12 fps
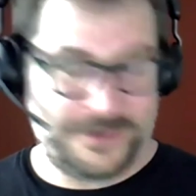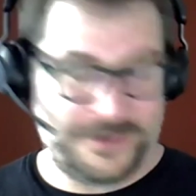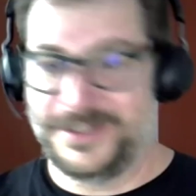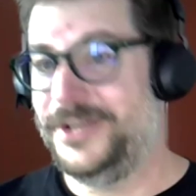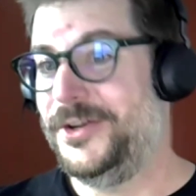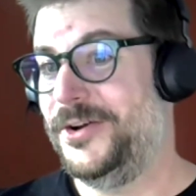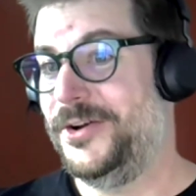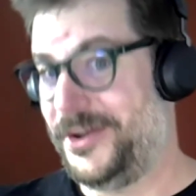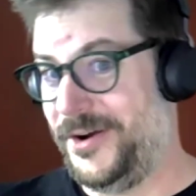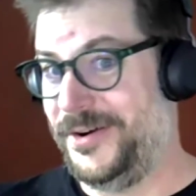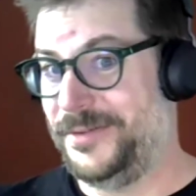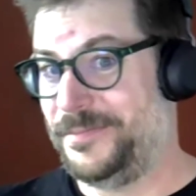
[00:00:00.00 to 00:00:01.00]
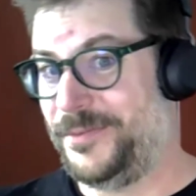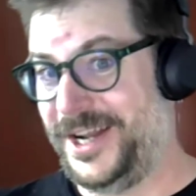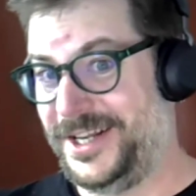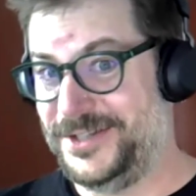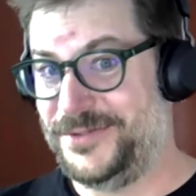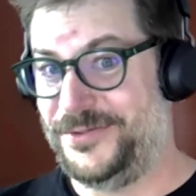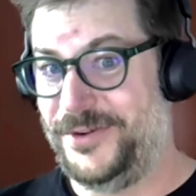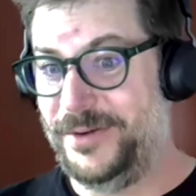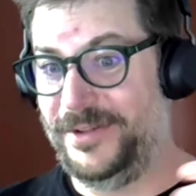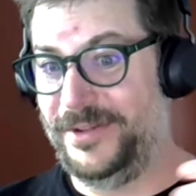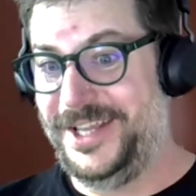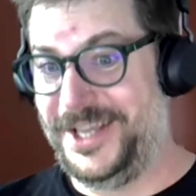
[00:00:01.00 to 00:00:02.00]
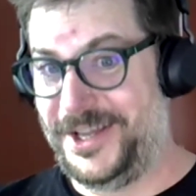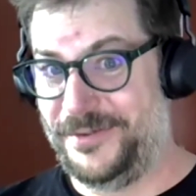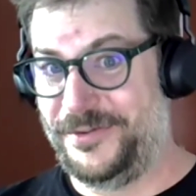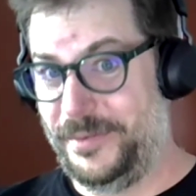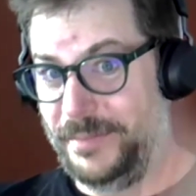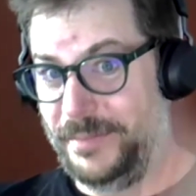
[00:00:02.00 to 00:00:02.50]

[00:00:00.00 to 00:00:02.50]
continue the current practice from linking